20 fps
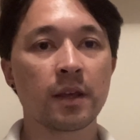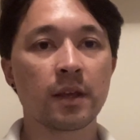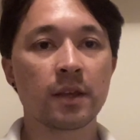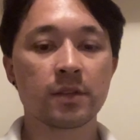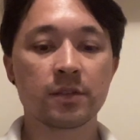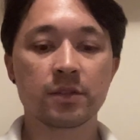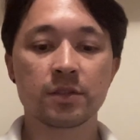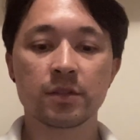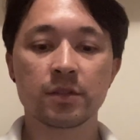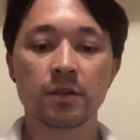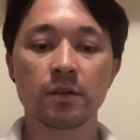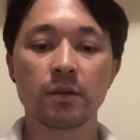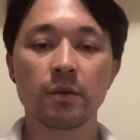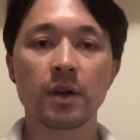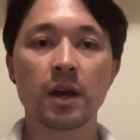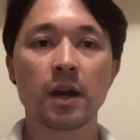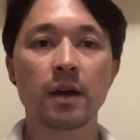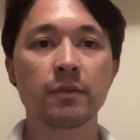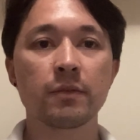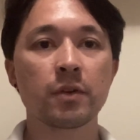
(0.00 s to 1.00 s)
So
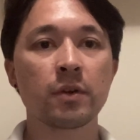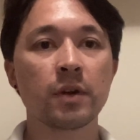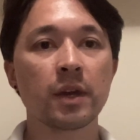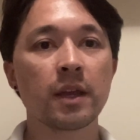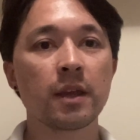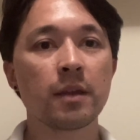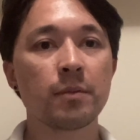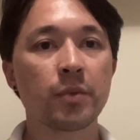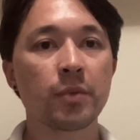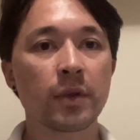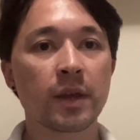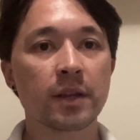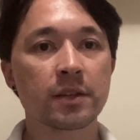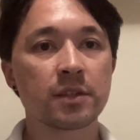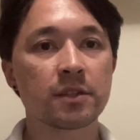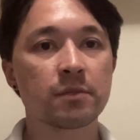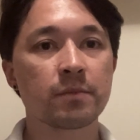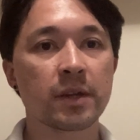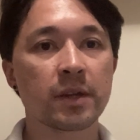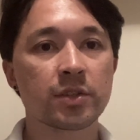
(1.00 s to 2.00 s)
I've got a
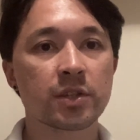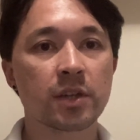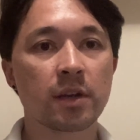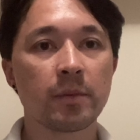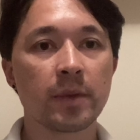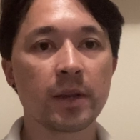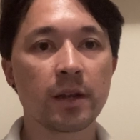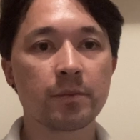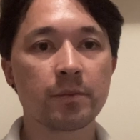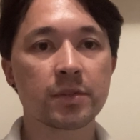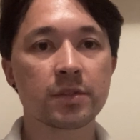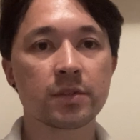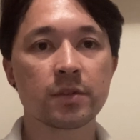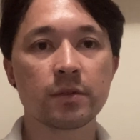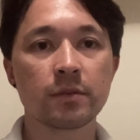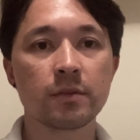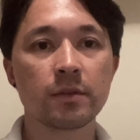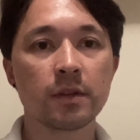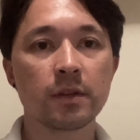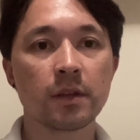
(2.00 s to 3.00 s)
practice match coming up
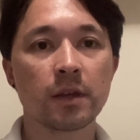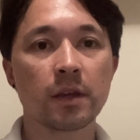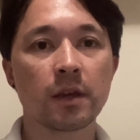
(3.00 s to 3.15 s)
soon.